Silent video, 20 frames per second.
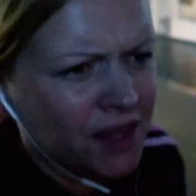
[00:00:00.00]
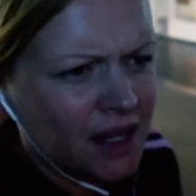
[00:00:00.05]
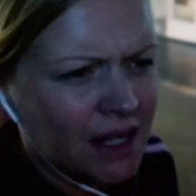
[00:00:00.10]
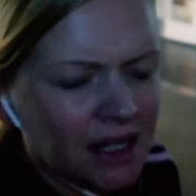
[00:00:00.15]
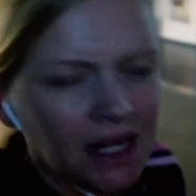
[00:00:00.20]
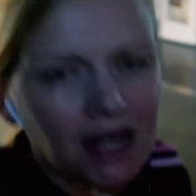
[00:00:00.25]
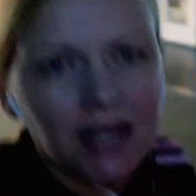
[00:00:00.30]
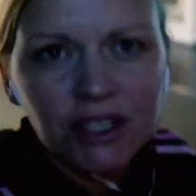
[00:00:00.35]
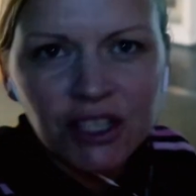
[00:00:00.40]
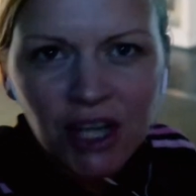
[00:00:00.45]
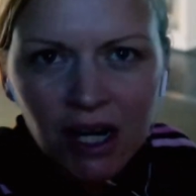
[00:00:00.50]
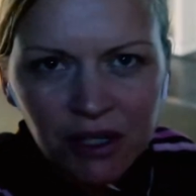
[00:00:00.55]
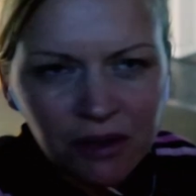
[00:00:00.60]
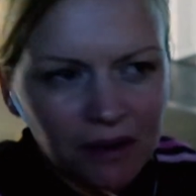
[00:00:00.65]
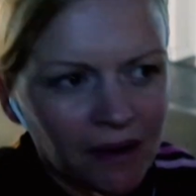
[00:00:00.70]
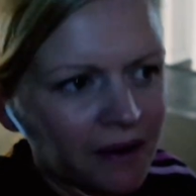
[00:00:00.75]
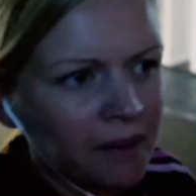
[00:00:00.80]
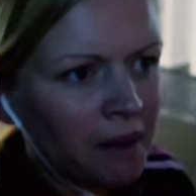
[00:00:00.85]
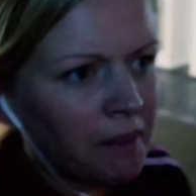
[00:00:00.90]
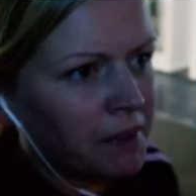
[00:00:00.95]
think
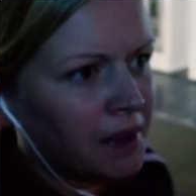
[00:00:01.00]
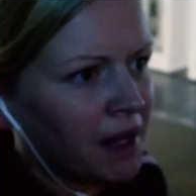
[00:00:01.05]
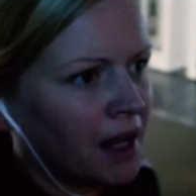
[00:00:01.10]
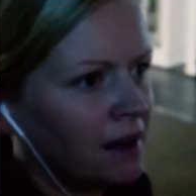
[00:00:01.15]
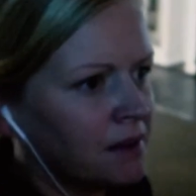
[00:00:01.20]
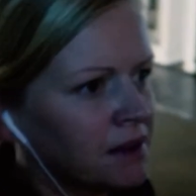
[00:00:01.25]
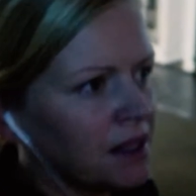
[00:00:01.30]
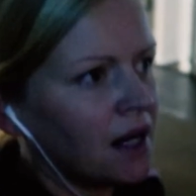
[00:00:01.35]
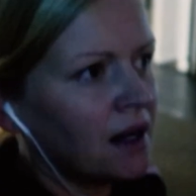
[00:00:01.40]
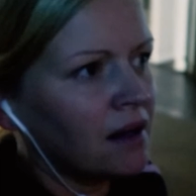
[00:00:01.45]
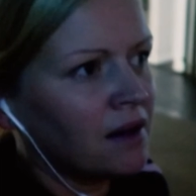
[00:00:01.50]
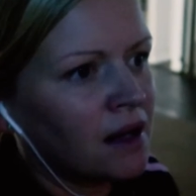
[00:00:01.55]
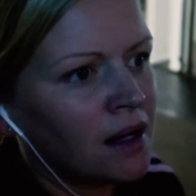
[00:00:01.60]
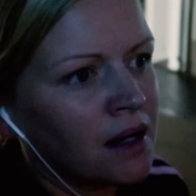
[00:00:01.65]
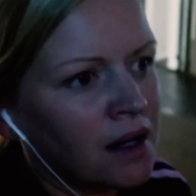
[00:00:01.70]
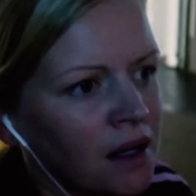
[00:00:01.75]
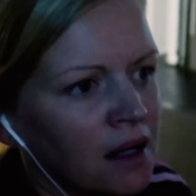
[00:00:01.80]
January when we came down